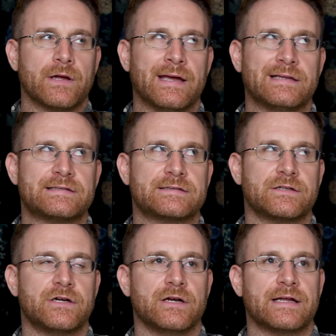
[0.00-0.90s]
it's
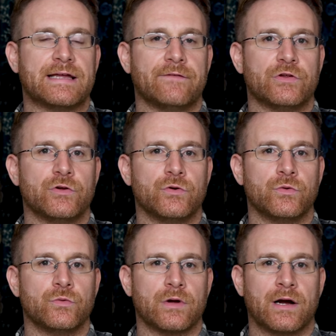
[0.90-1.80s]
going to give
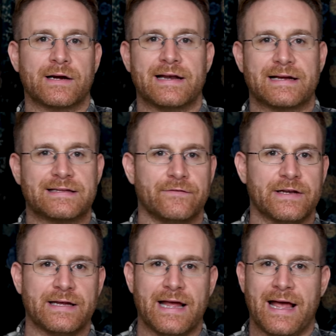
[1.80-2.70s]
you
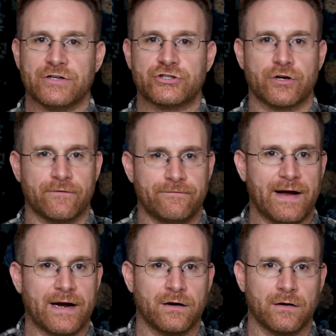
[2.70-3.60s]
connectivity and
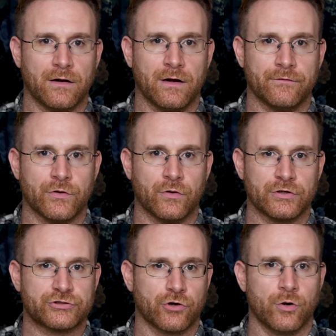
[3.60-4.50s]
surefire of your
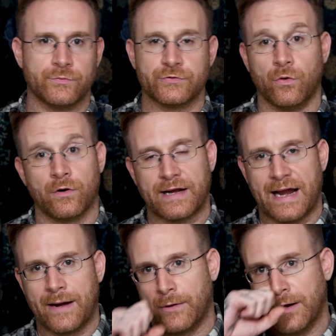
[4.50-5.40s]
strobes or
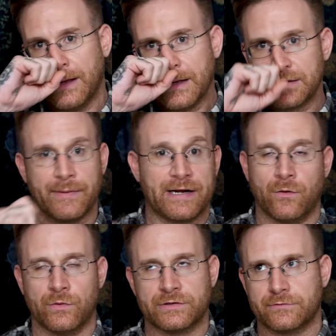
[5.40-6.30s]
camera,
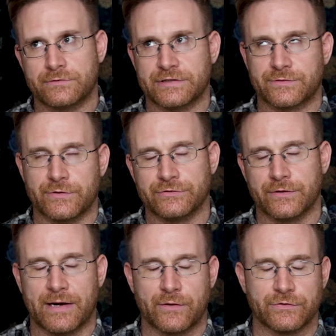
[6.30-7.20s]
depending on what system you're using
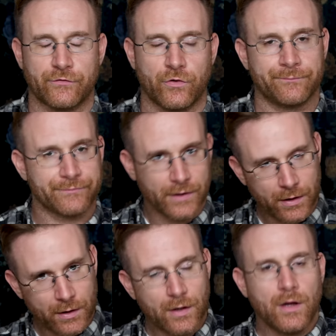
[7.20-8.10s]
the Pocket Wizard for.
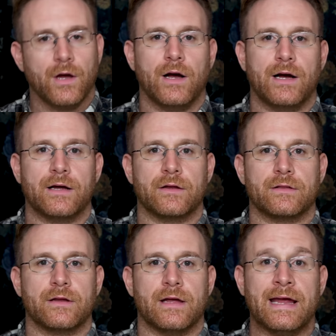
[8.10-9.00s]

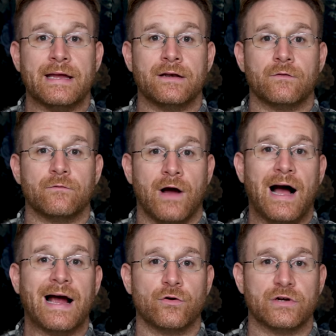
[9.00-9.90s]
In
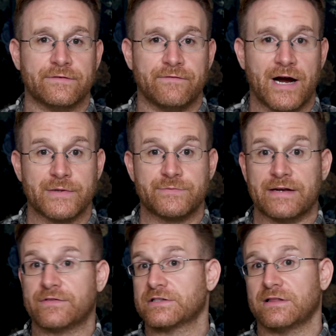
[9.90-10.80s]
high noise environments,
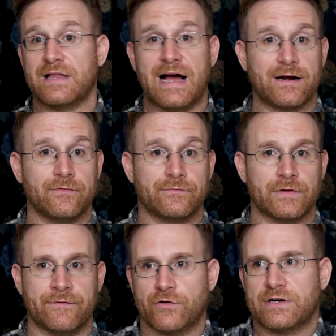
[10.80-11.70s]
meaning if there's a lot
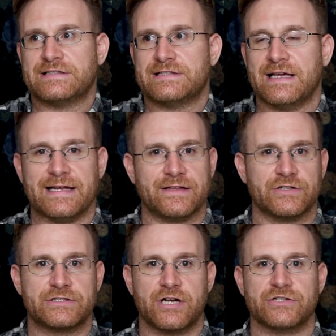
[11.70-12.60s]
of, if you're in a city and
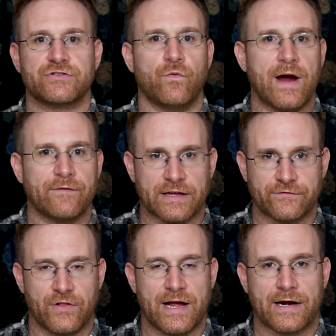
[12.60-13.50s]
there's tons of wavelengths
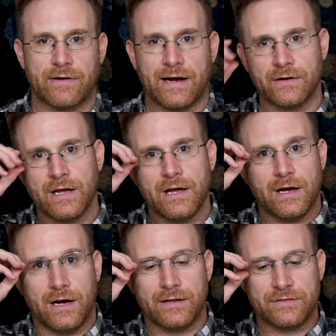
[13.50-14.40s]
flying around,
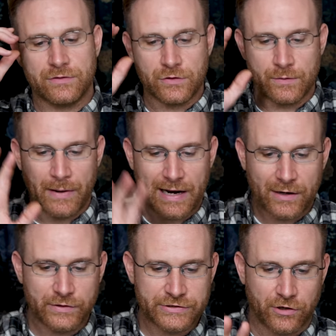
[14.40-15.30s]
the
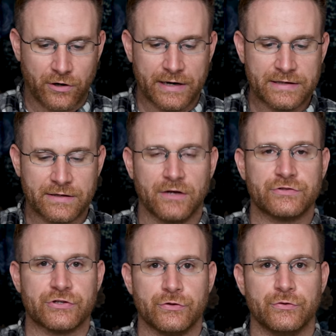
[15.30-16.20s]
Pocket Wizard already
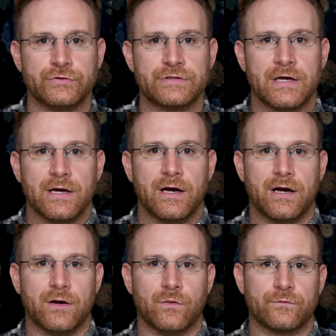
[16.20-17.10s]
does use
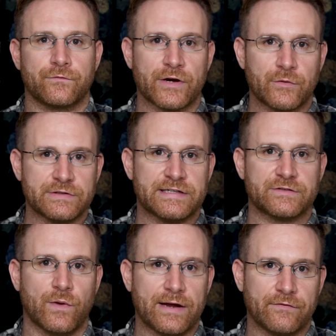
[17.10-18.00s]

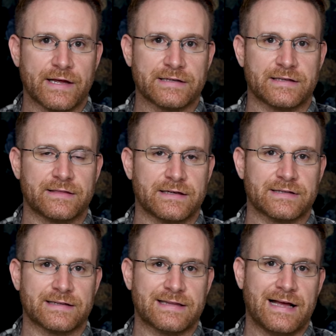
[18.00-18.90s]
frequencies and wavelengths and
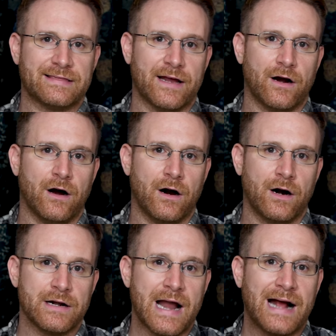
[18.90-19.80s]
things like that that
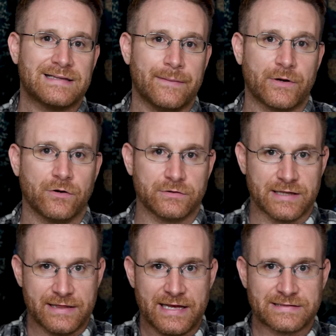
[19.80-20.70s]
are not typical
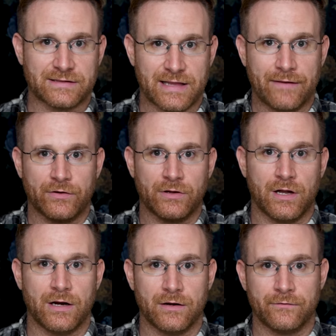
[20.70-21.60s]
to this level
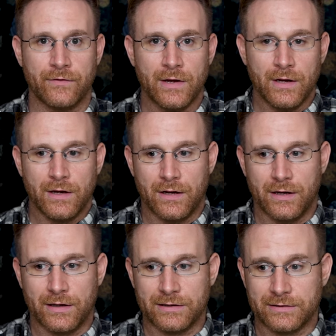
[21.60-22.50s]
of
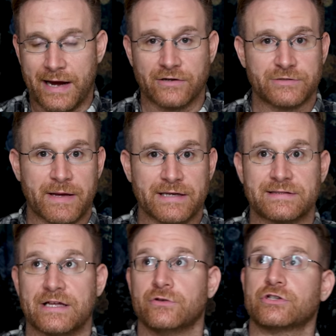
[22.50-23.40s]

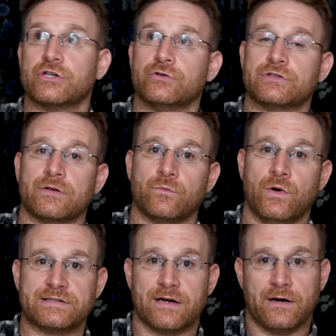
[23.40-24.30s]
airspace. They usually use
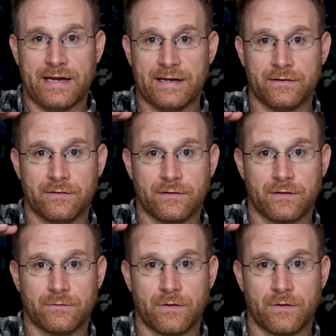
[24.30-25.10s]
ones that are in